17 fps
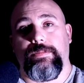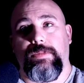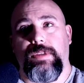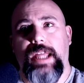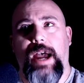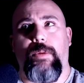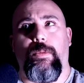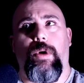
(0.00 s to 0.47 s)

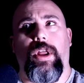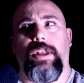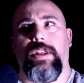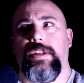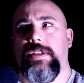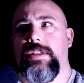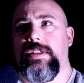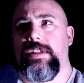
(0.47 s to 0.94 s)
That
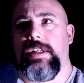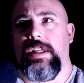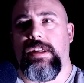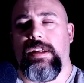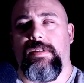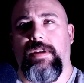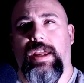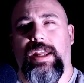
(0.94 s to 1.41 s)
one's
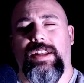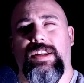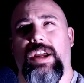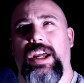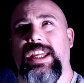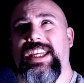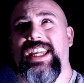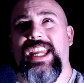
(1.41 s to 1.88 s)
in a
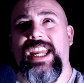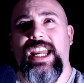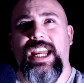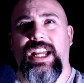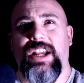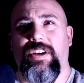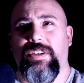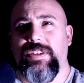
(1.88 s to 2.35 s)

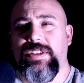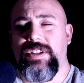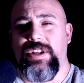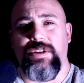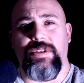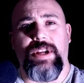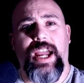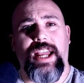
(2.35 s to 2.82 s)
year got
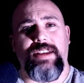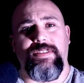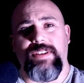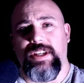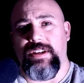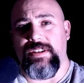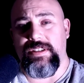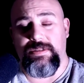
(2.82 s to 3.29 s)
2K
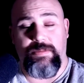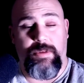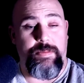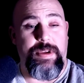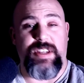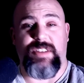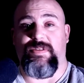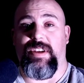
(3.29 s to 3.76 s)
views. It's my
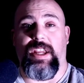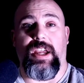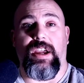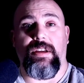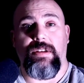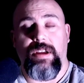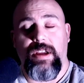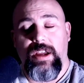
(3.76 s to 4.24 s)
best video.
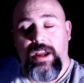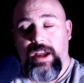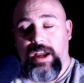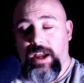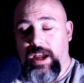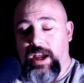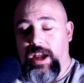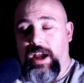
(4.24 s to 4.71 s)

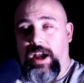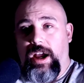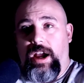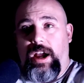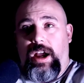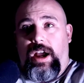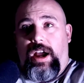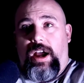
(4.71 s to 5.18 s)

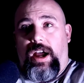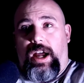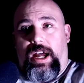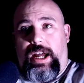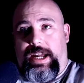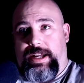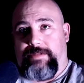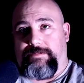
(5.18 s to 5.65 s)

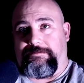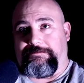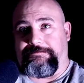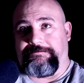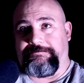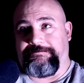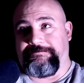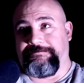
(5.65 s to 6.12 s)

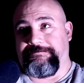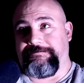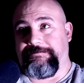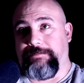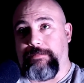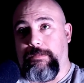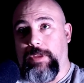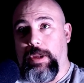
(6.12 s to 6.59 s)

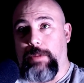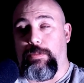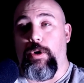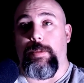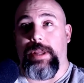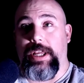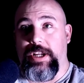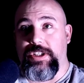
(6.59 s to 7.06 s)

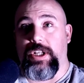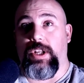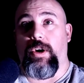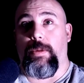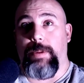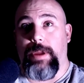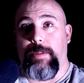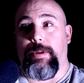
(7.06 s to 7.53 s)
Probably because a lot
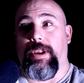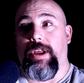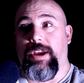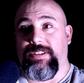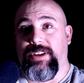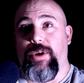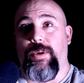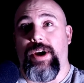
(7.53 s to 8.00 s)
of people
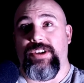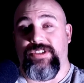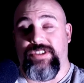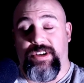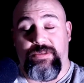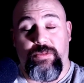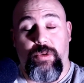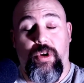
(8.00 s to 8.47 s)
ask the
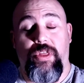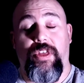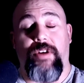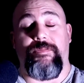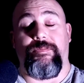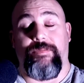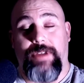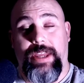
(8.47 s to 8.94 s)
question, what the
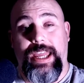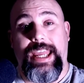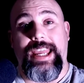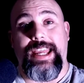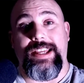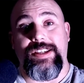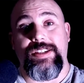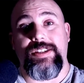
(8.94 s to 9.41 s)

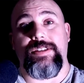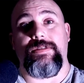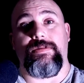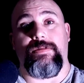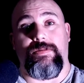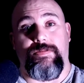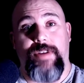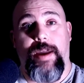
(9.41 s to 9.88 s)
is
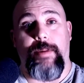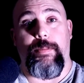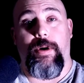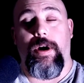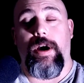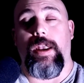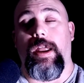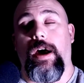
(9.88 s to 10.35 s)

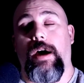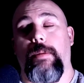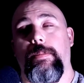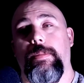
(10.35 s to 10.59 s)
Vampire Larp?